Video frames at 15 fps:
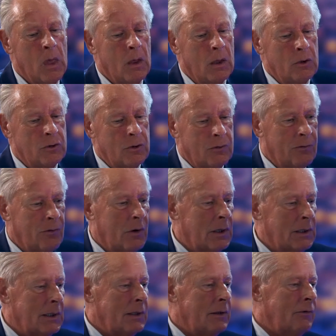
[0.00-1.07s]
Just
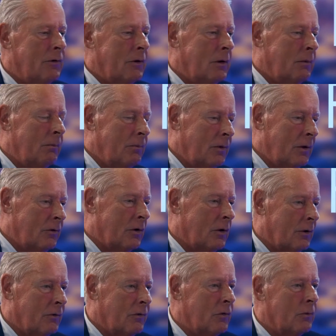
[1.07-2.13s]
finally, for this
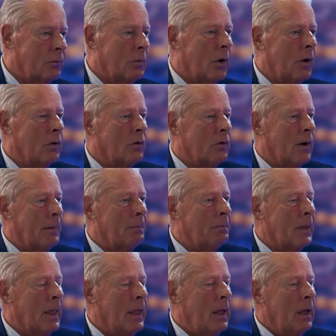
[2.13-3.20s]
half of the programme,
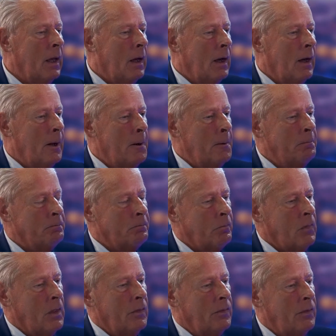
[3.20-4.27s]

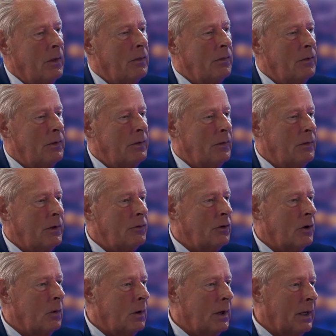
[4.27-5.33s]
these are
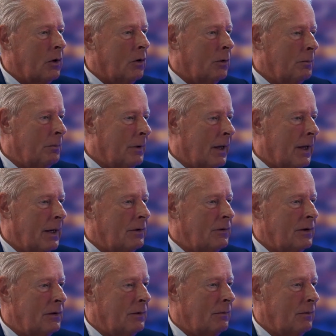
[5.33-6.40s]
quite
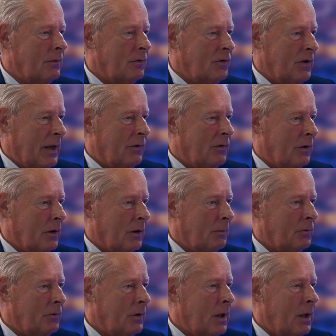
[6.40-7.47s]
complicated
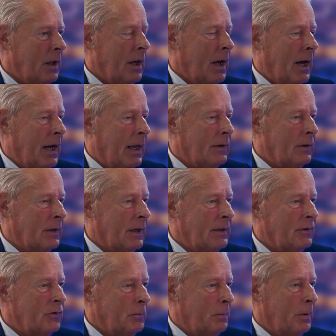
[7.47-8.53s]
setups, and I
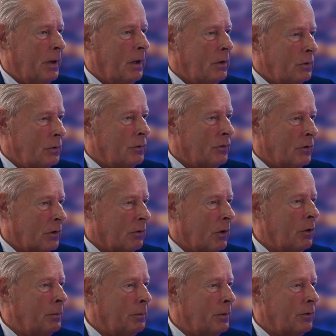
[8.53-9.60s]
suppose are
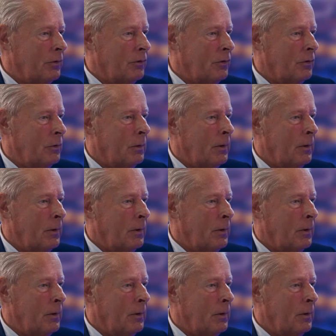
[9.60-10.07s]
open to